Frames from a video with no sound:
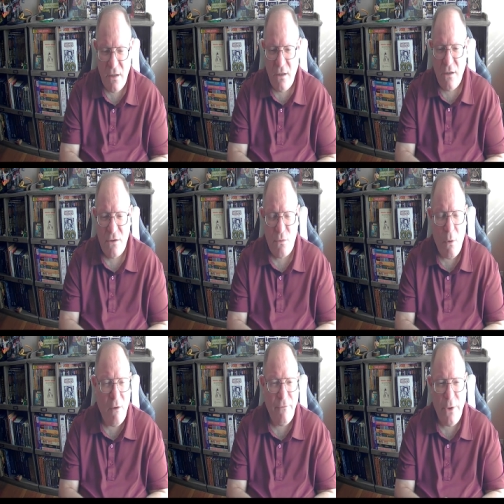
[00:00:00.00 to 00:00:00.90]

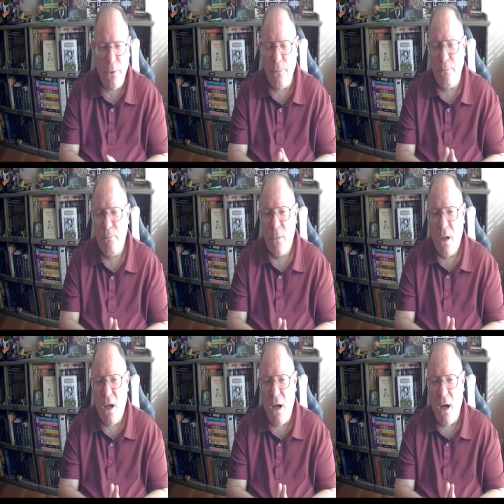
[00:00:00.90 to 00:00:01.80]
12 noon.
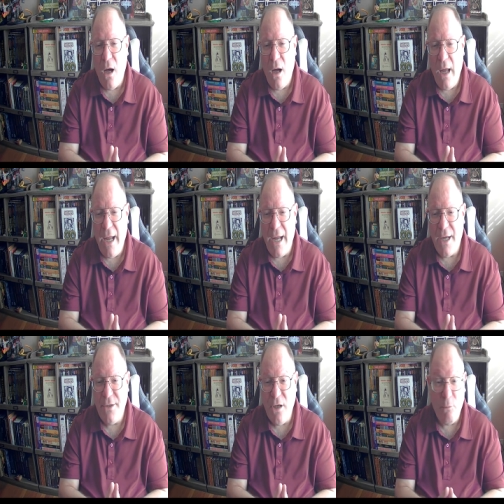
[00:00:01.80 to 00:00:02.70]

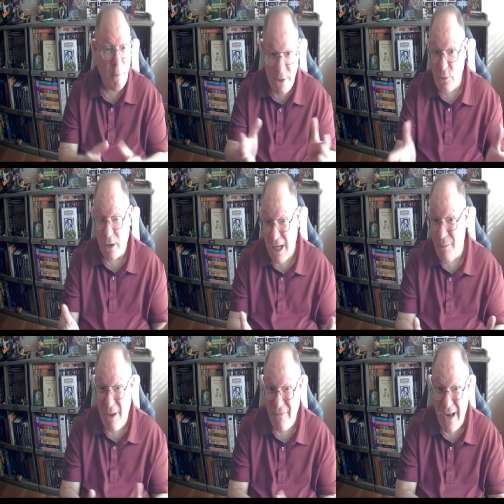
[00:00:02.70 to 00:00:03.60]
We'll be talking
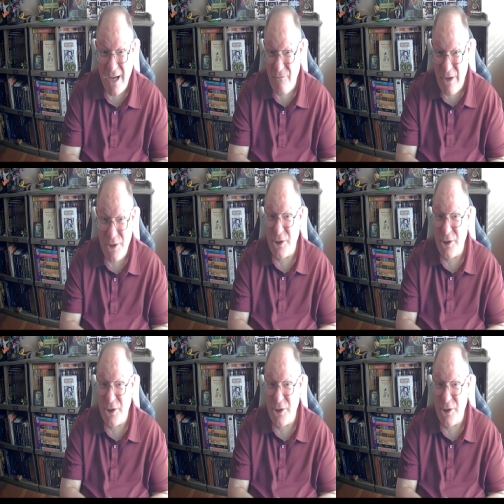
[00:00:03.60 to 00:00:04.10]
about that convention